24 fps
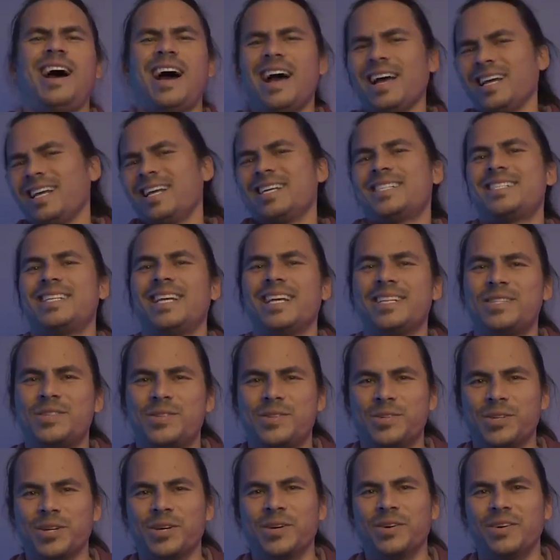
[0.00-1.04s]
I guess
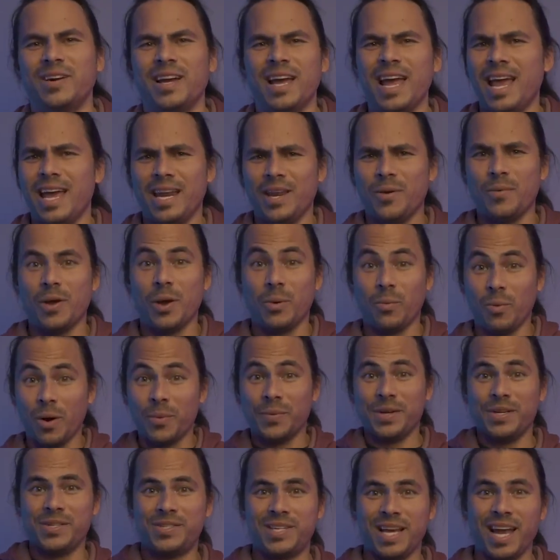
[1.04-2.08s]
that's true. Anyway, what
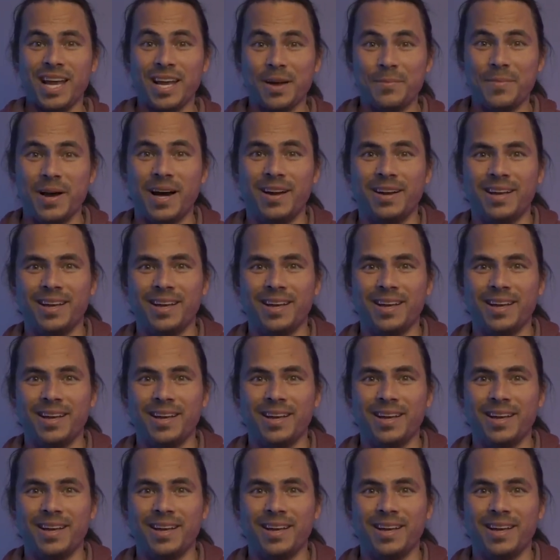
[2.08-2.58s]
were you saying about